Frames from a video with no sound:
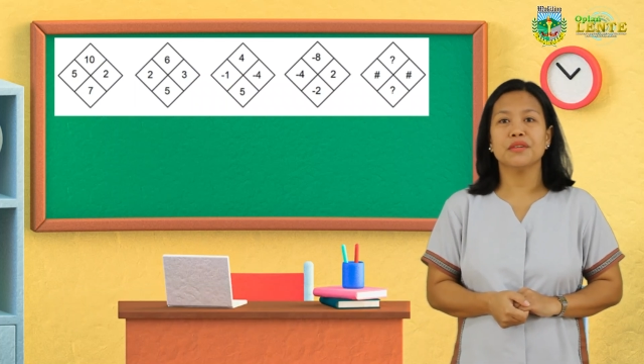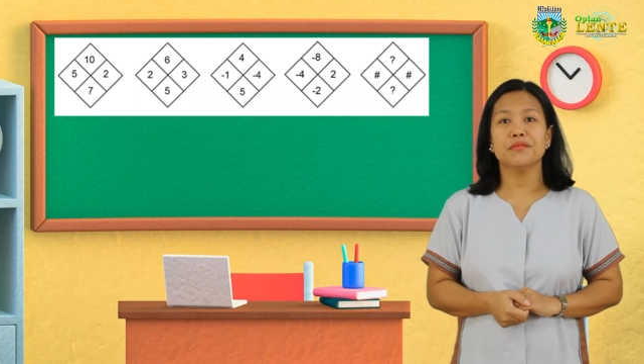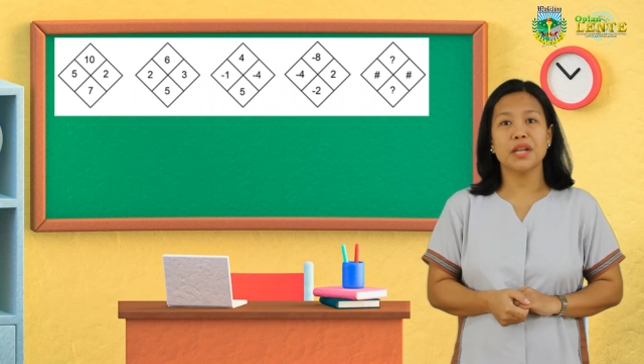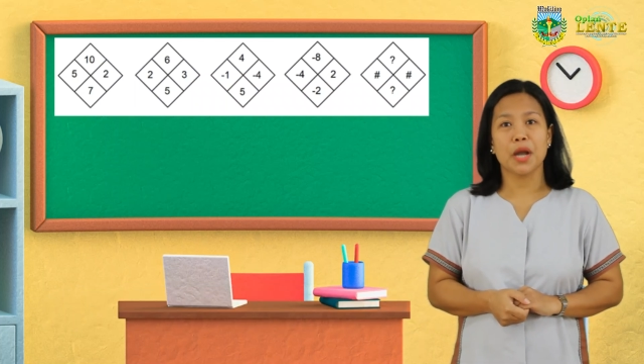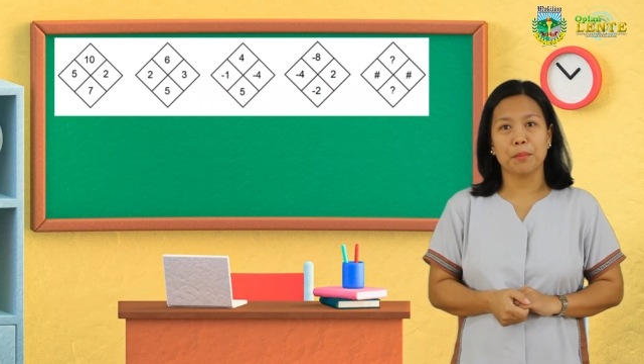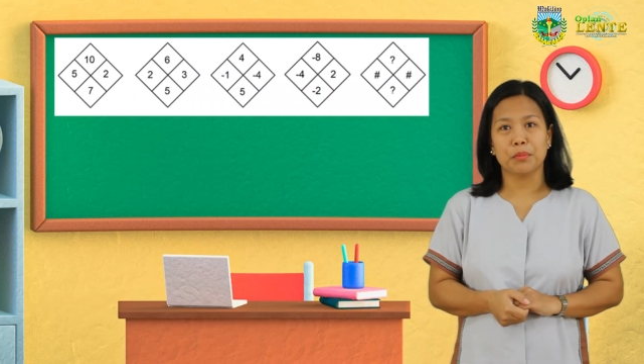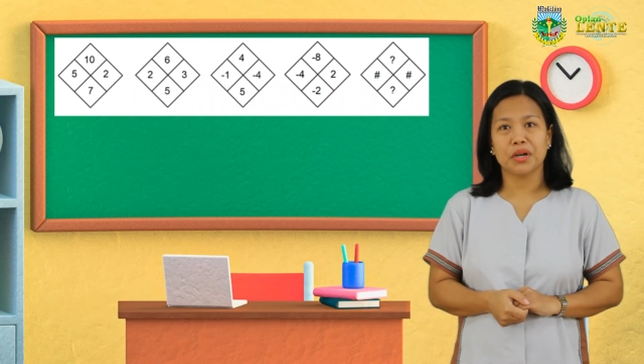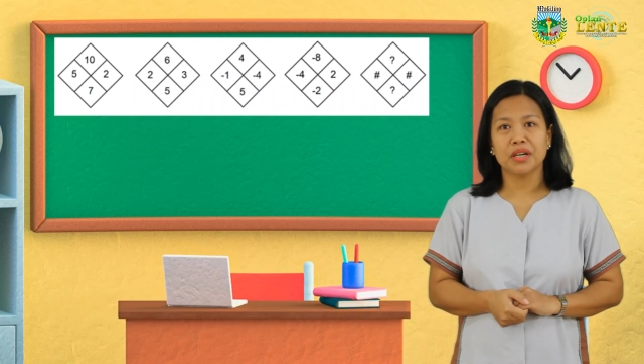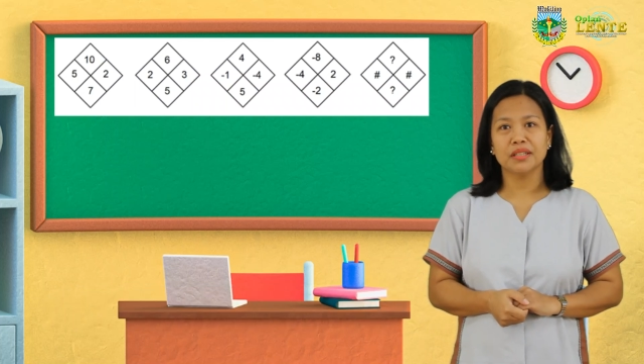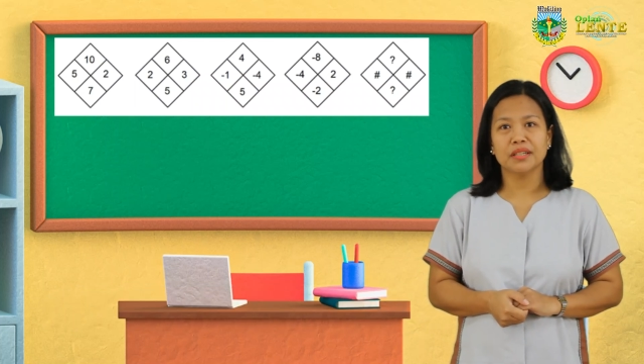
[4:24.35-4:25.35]
give a
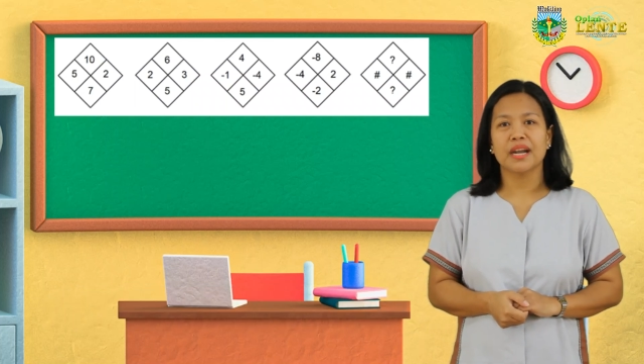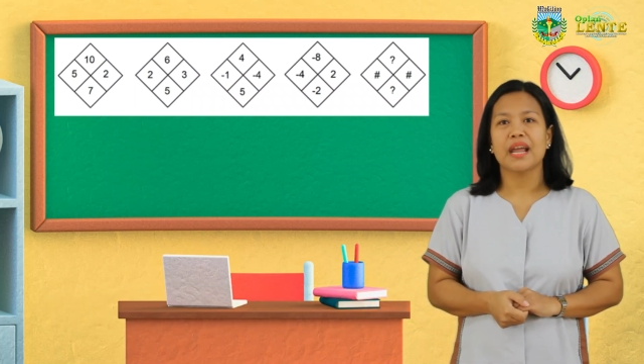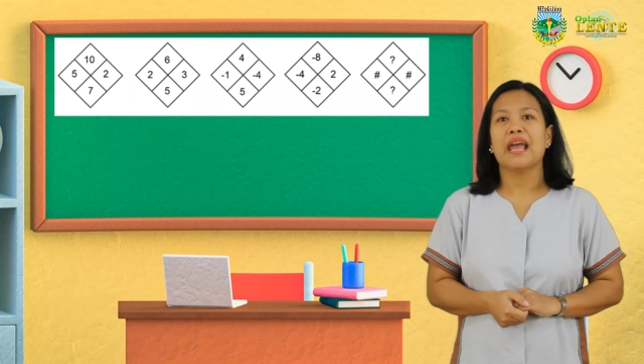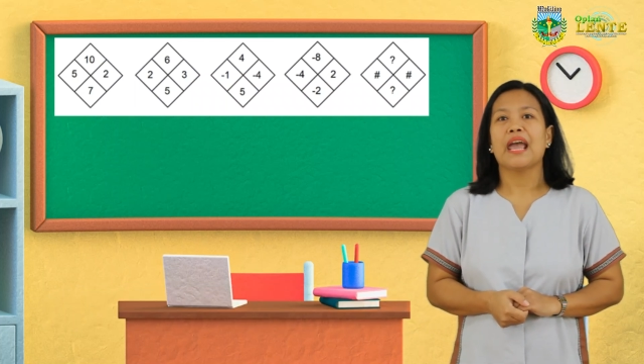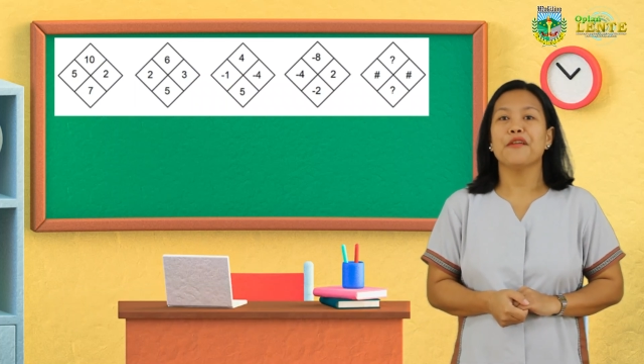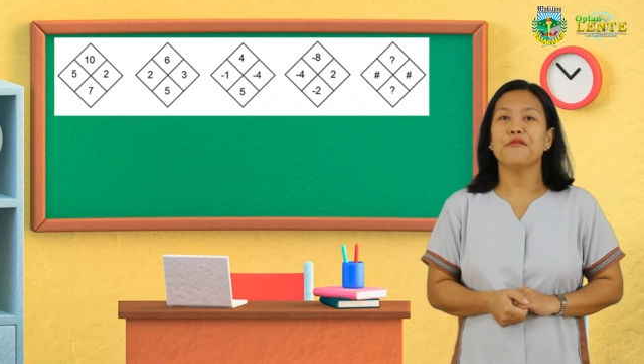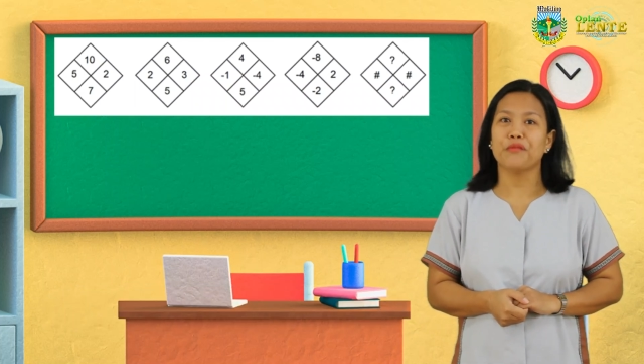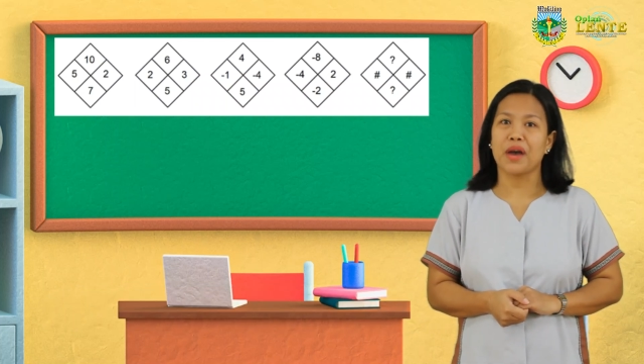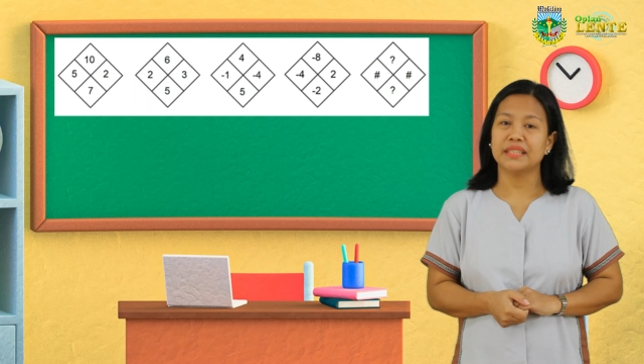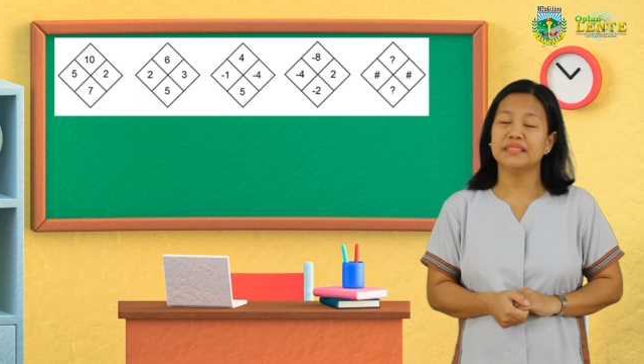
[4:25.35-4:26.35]
number and
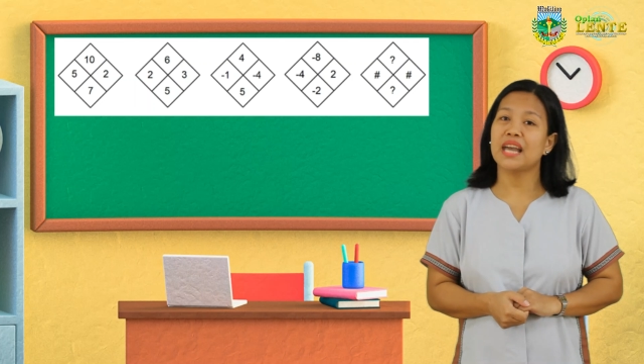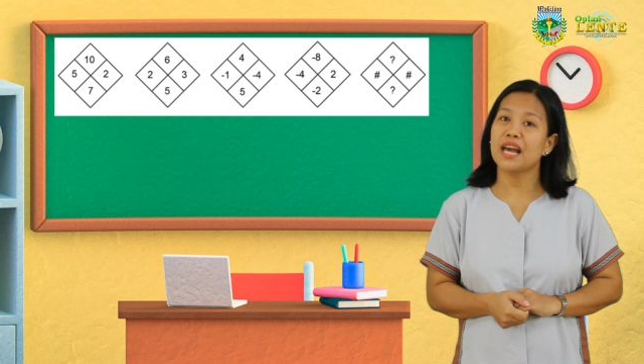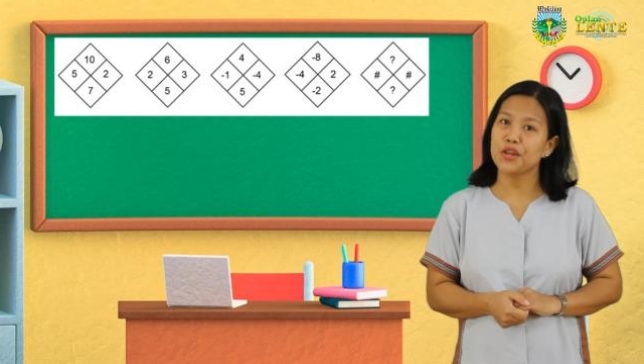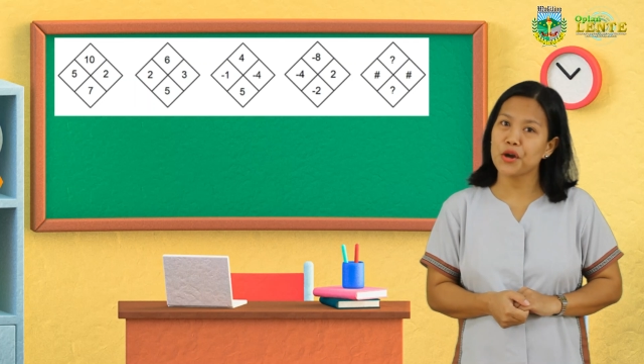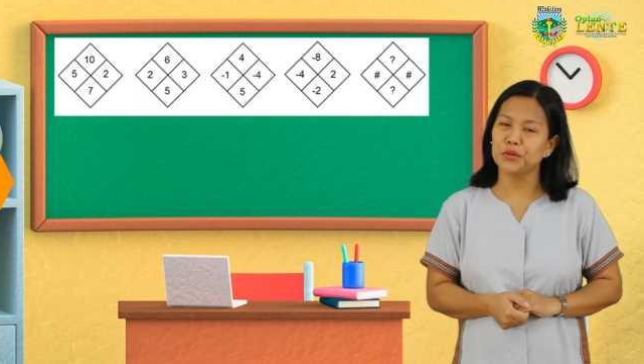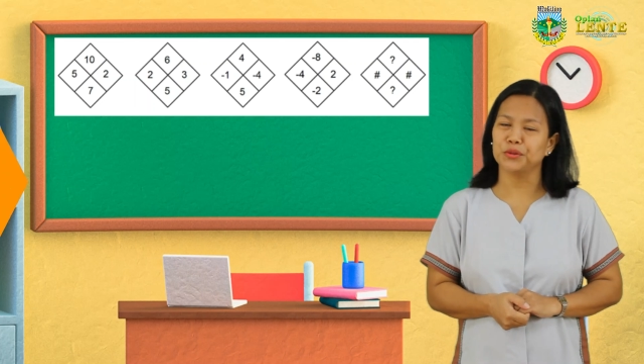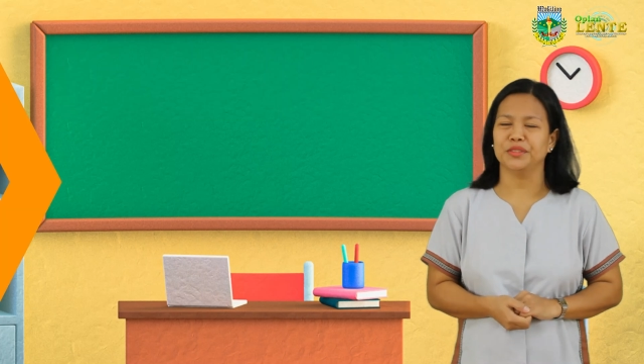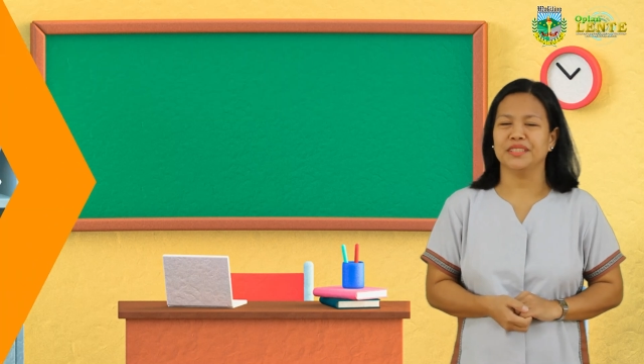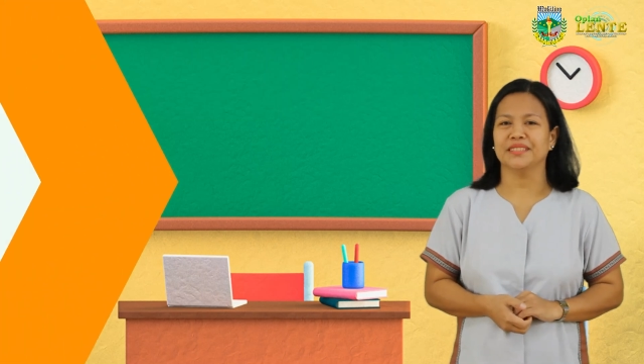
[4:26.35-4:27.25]
find the unknown.